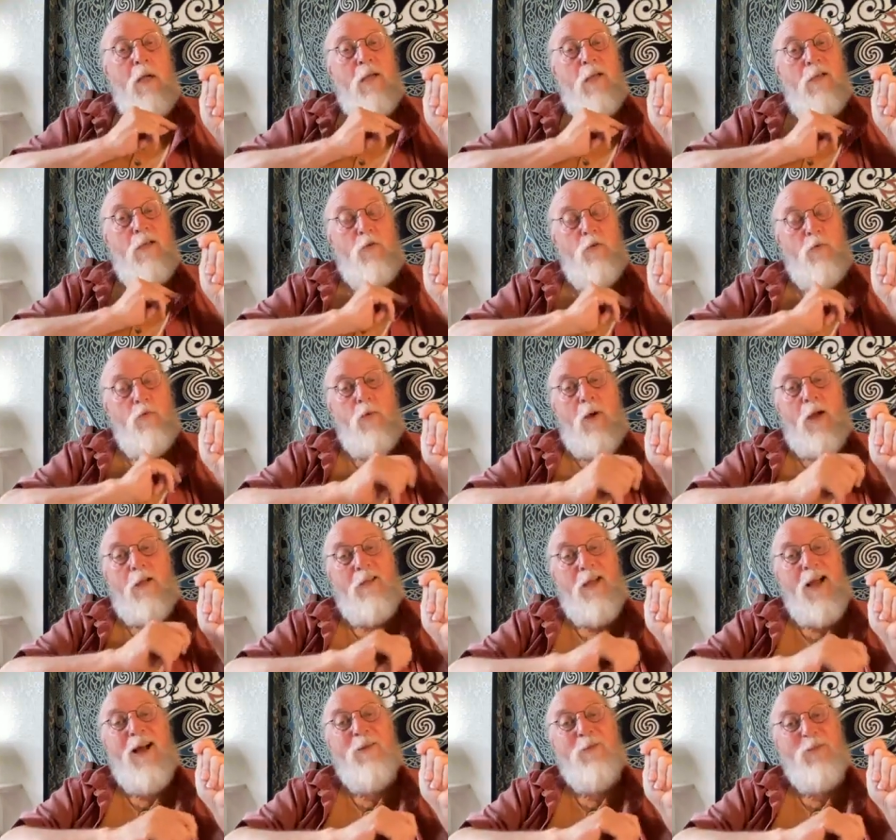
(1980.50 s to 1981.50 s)
you write
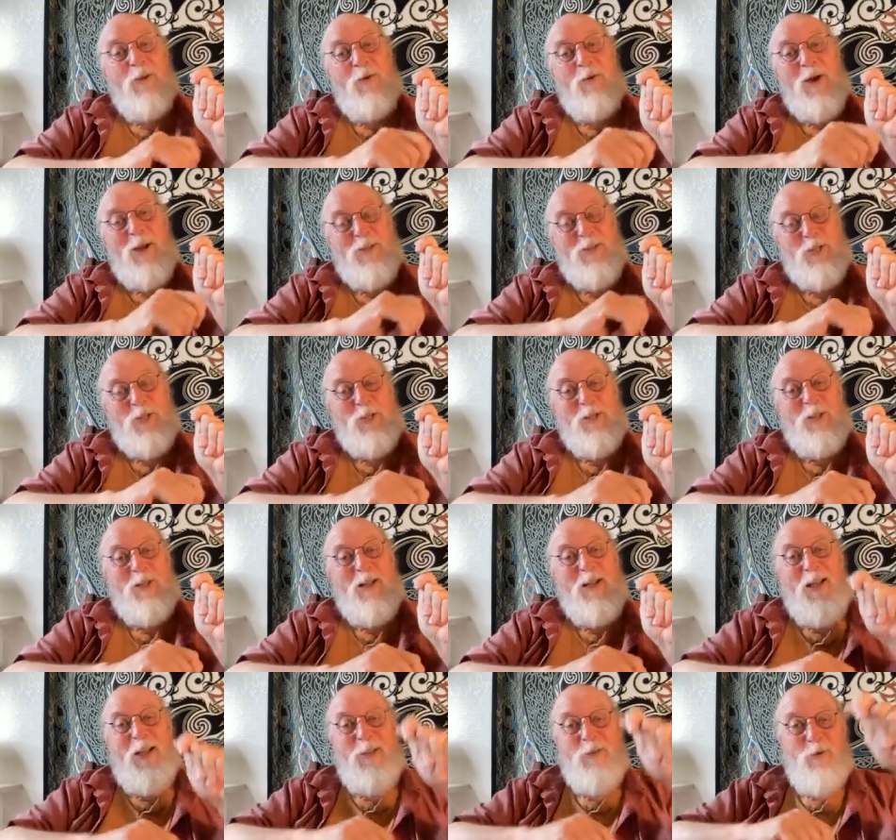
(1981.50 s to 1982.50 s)
down the question
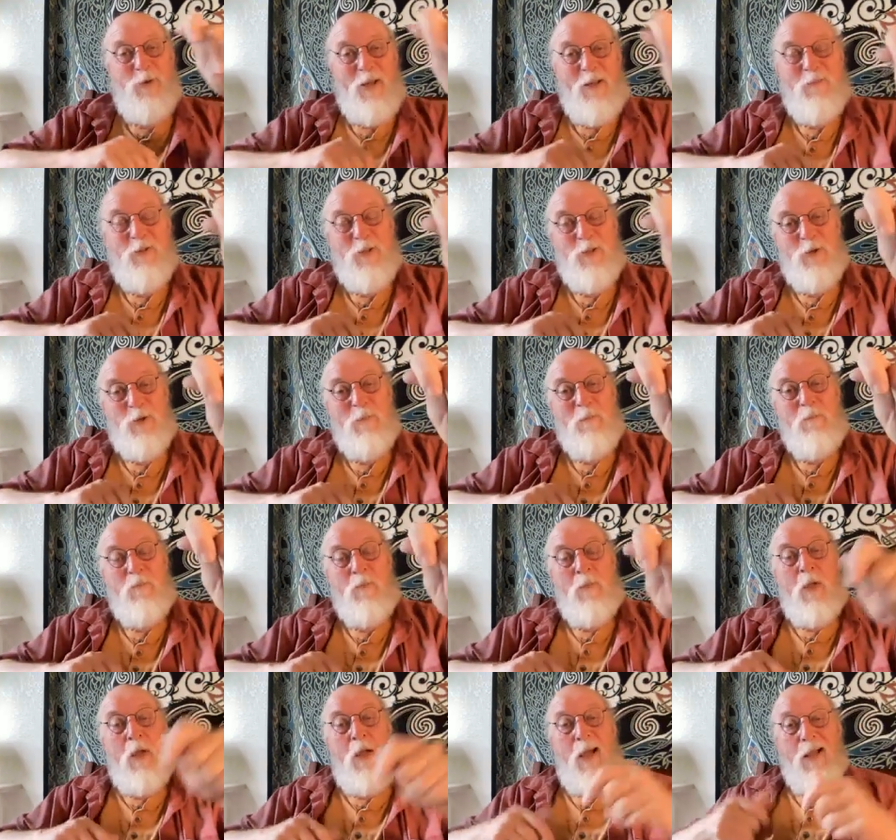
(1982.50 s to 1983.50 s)
and you give it to them
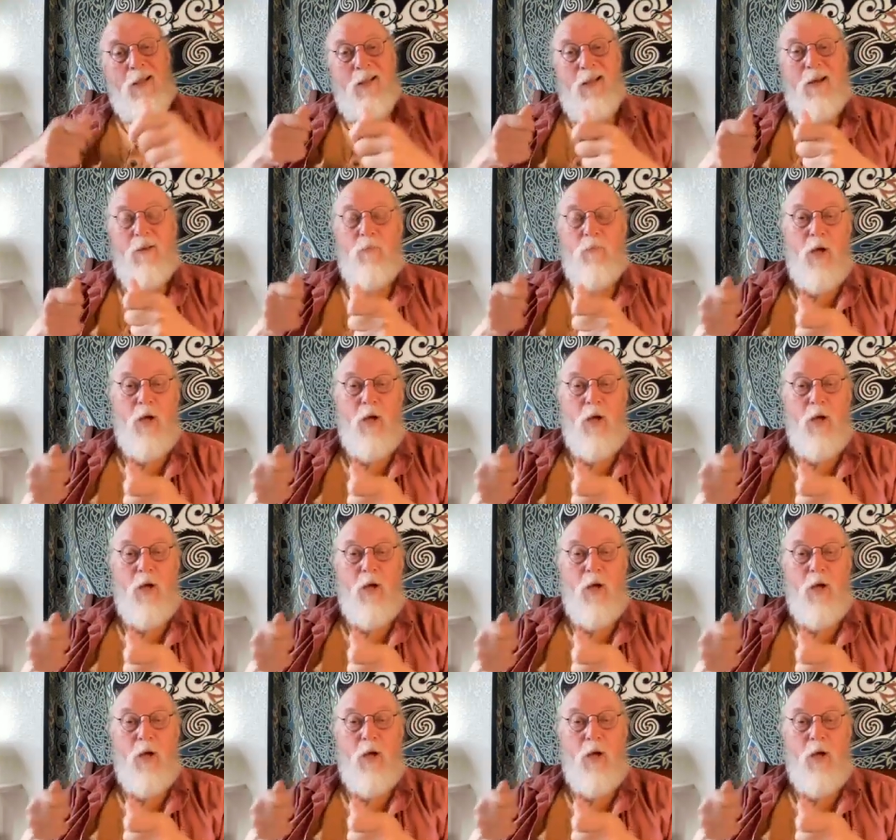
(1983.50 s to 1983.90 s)
and let them